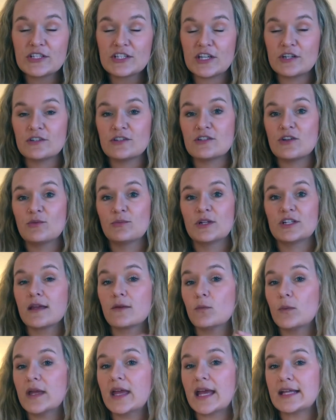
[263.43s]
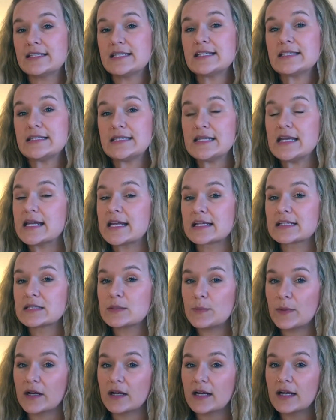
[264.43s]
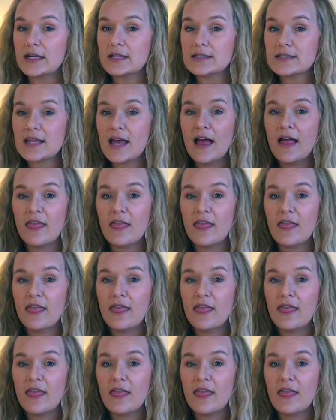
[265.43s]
There's so much we get to see and experience